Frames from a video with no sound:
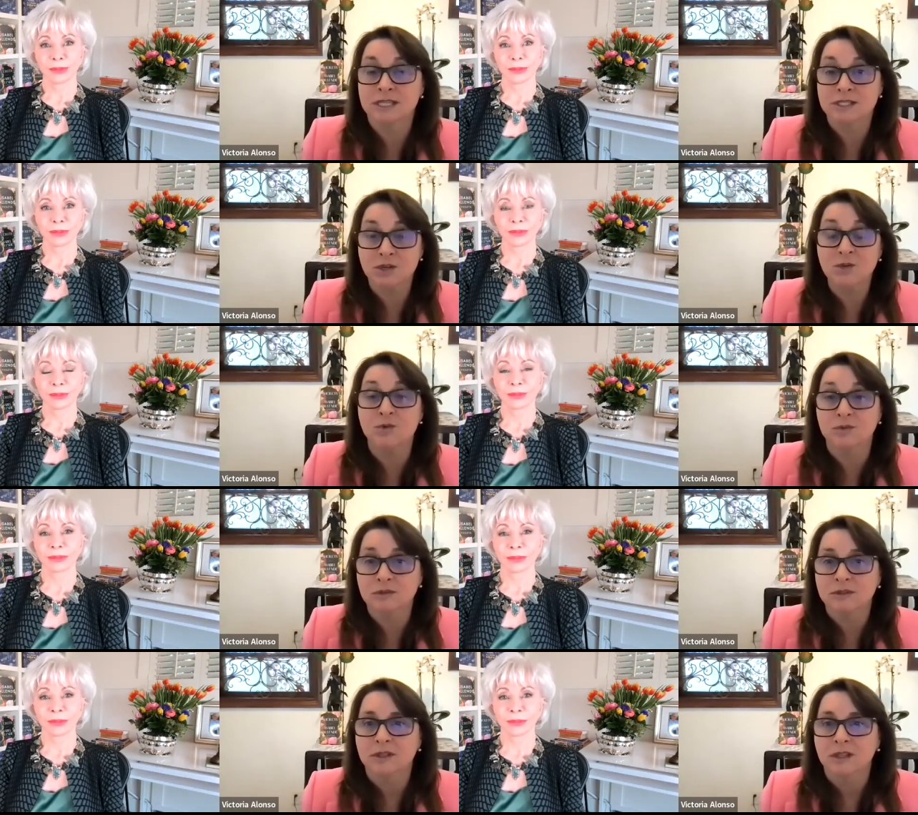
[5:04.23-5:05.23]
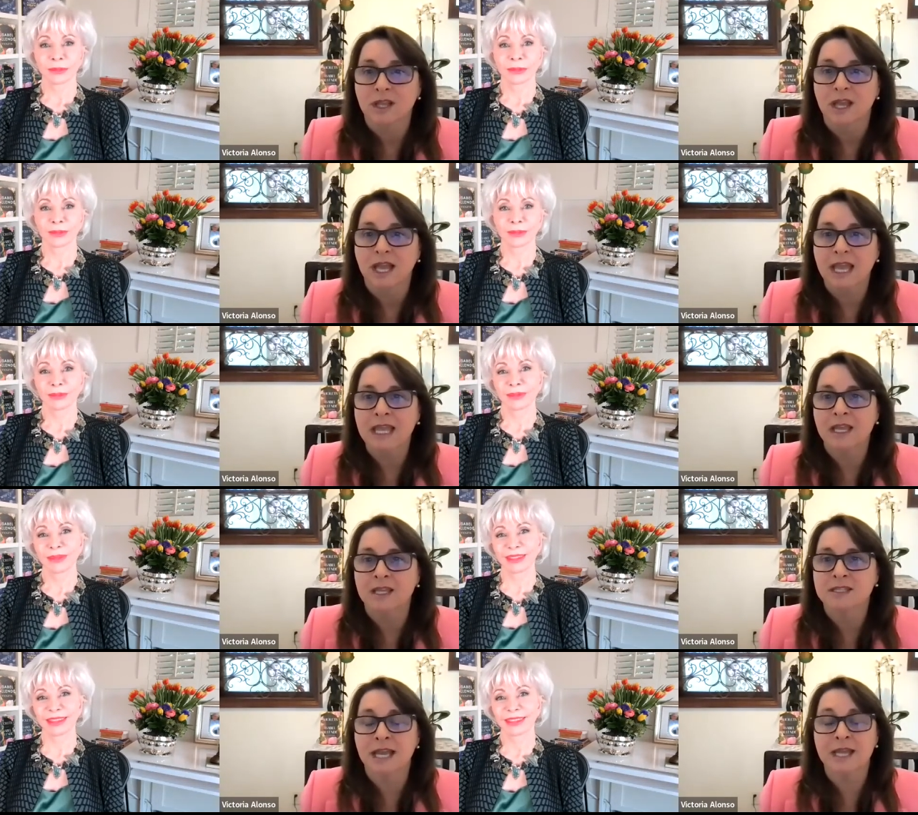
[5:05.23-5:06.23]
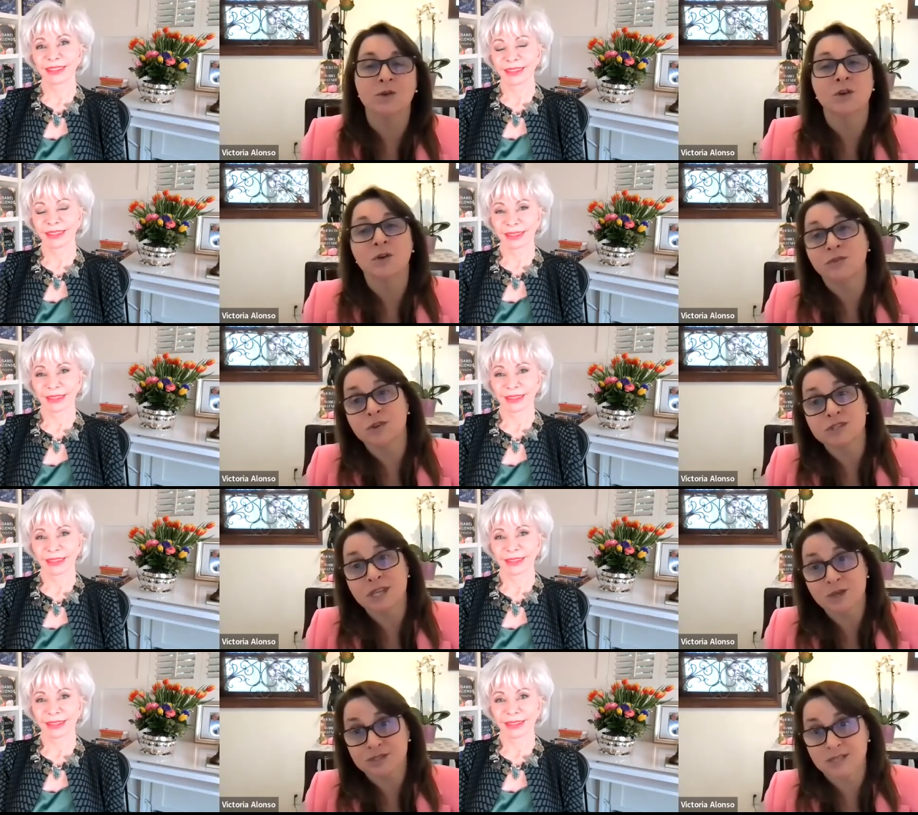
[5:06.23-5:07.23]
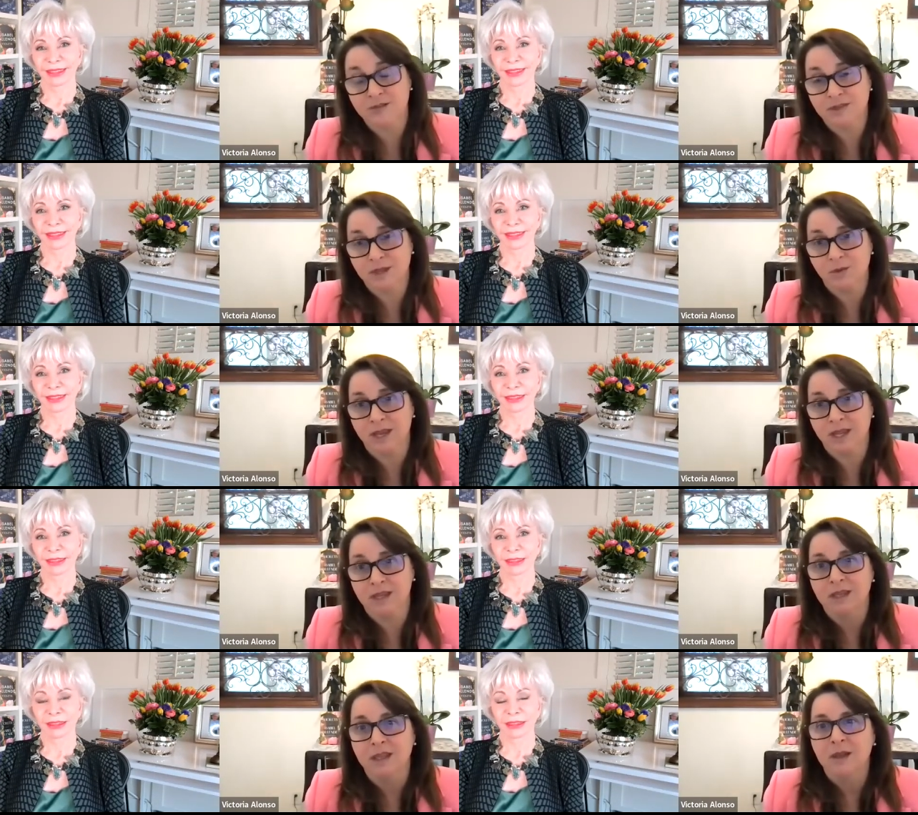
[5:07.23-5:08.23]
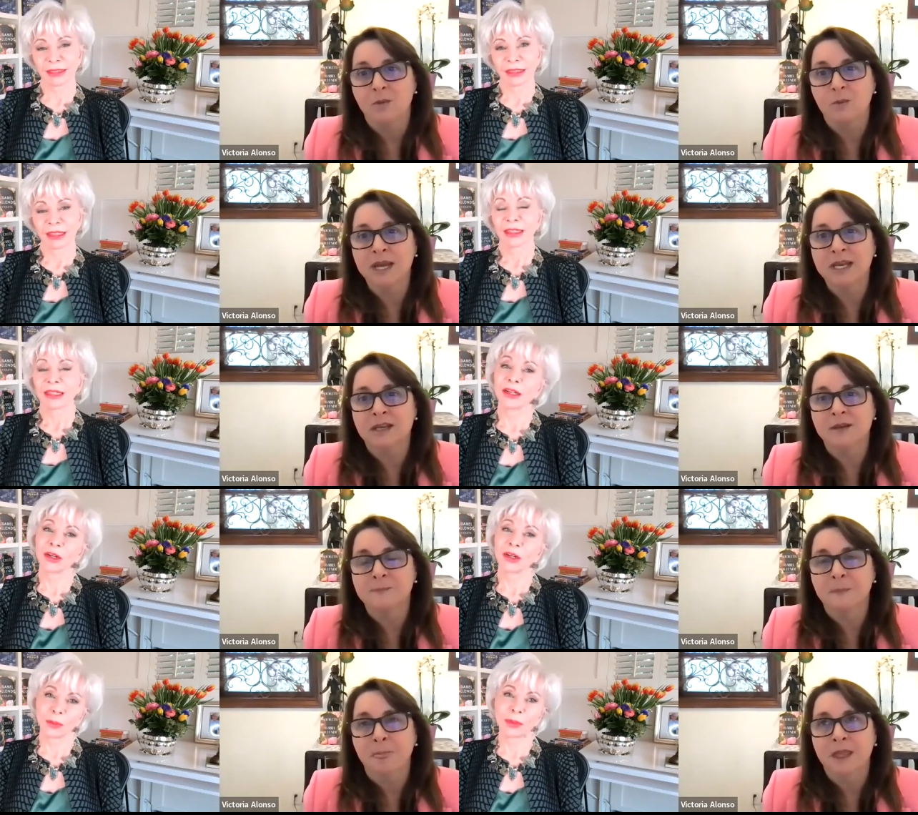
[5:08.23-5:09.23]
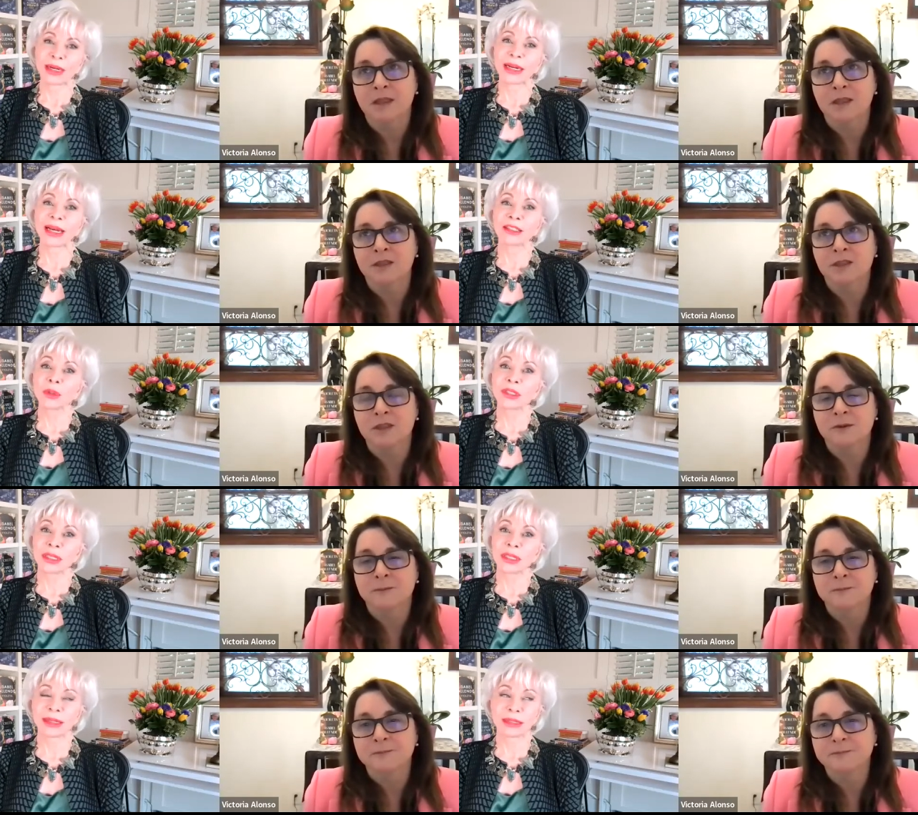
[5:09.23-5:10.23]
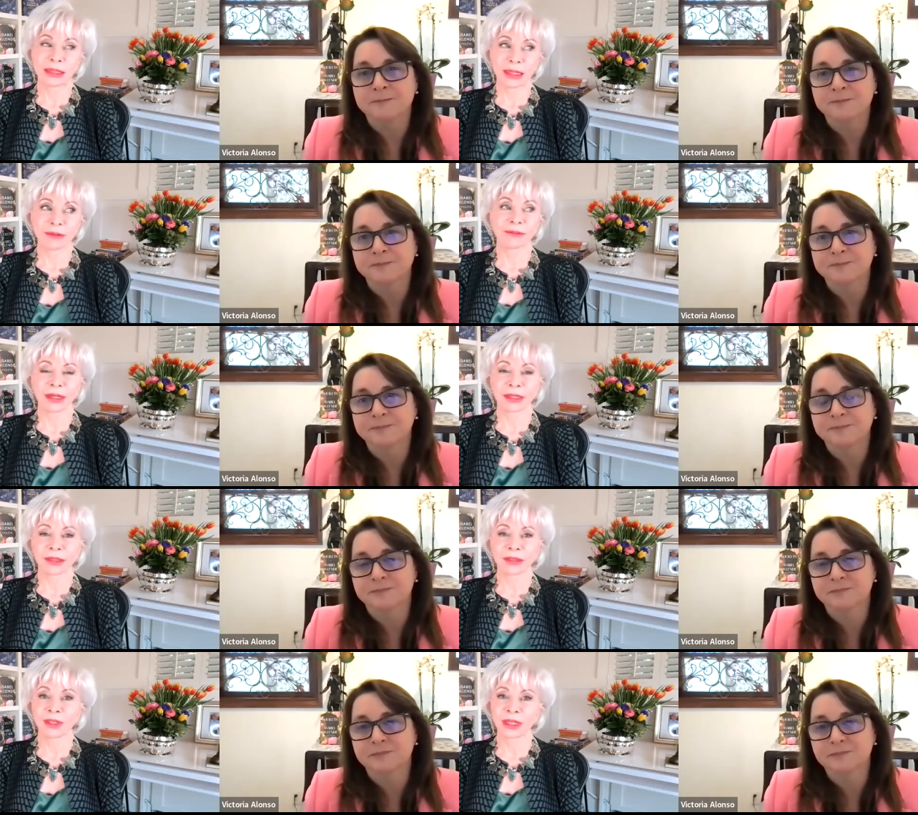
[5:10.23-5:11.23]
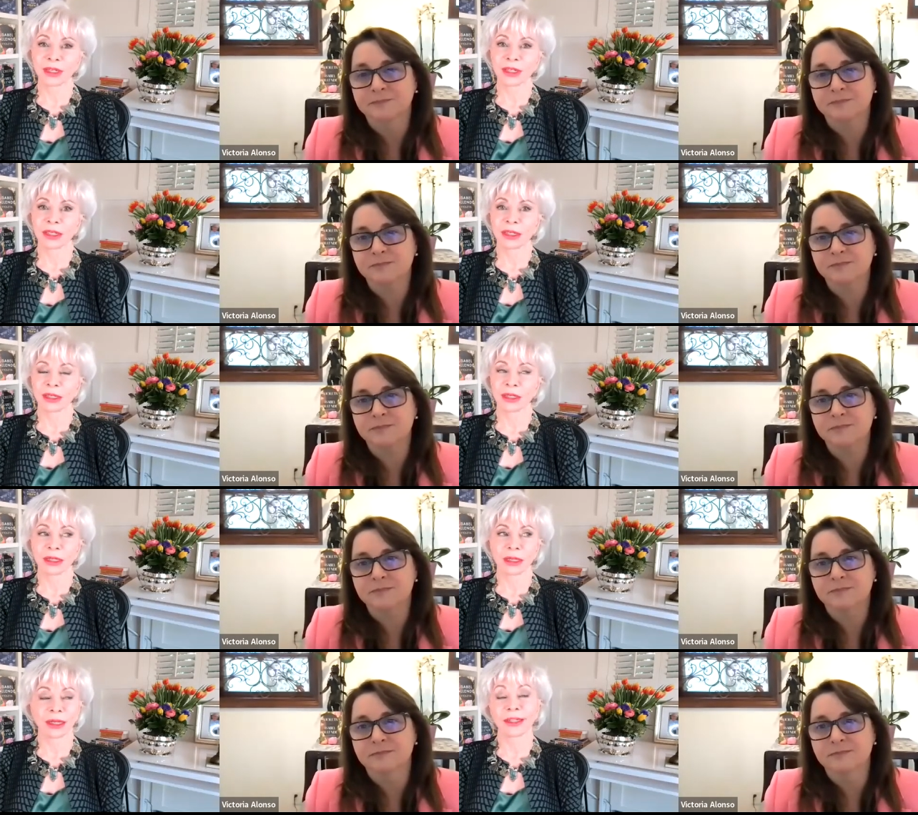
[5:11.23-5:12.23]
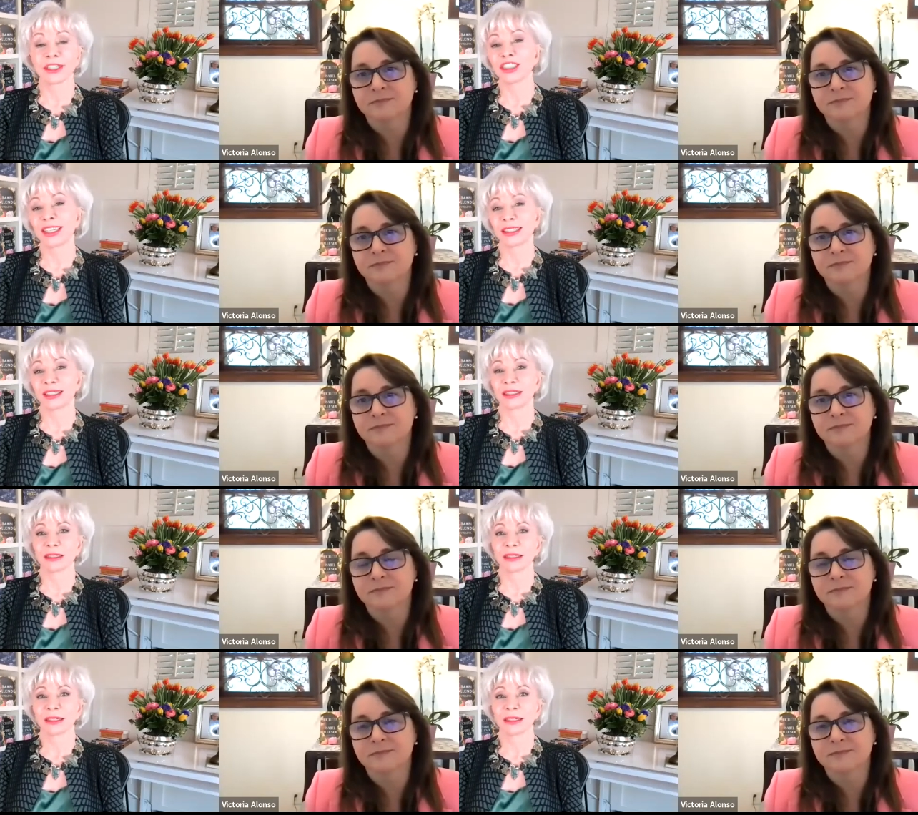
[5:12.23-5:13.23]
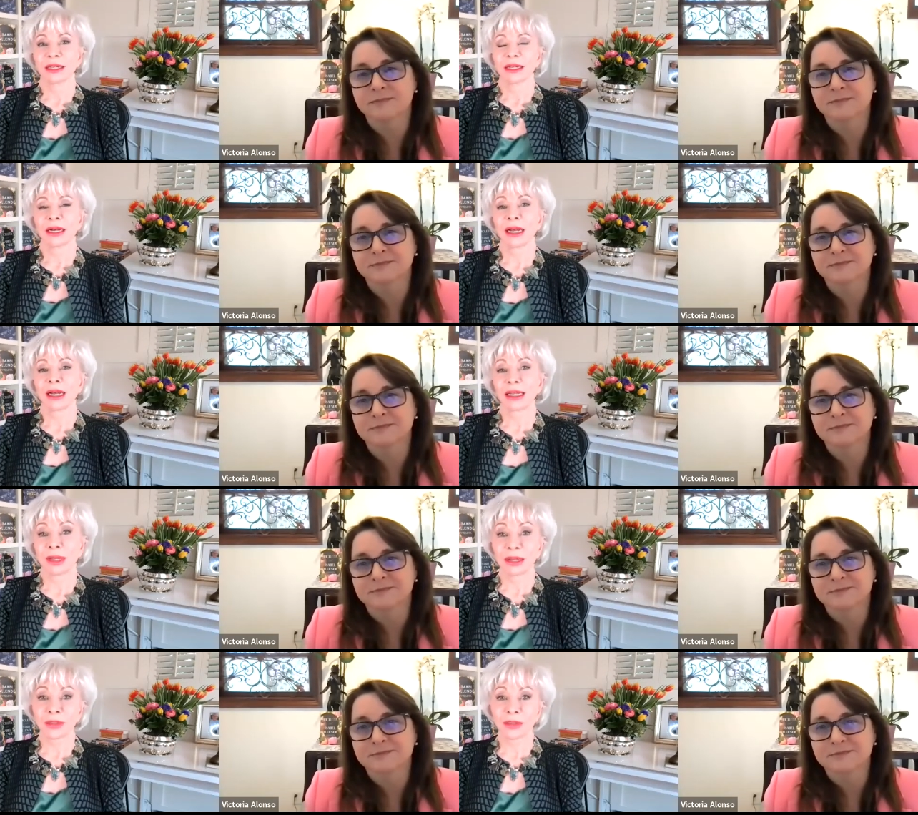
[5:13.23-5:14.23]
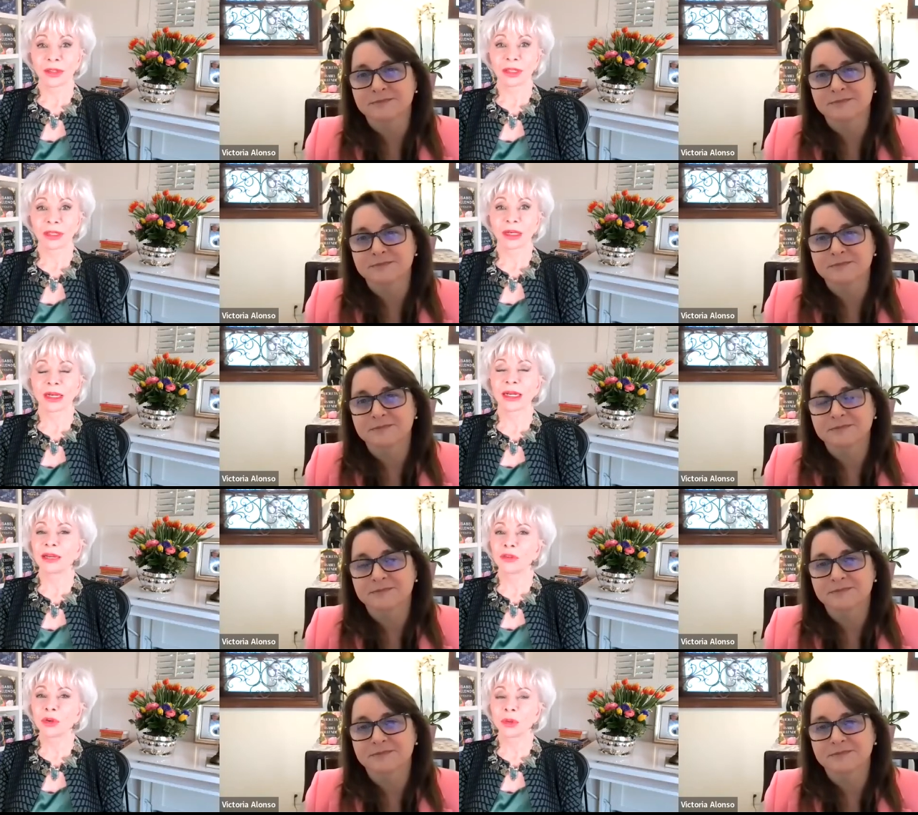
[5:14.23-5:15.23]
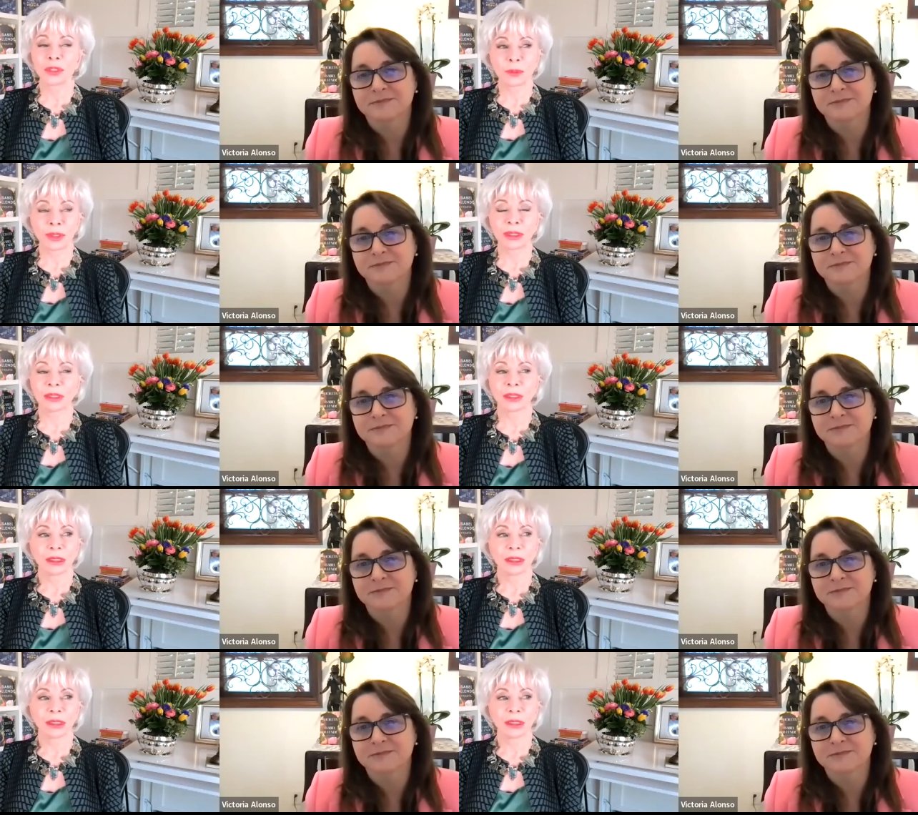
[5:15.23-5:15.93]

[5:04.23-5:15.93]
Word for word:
Speaker 1: is you and i don't know if you see yourself that way but no but i do see
Speaker 2: myself as very energetic i am healthy and i've always been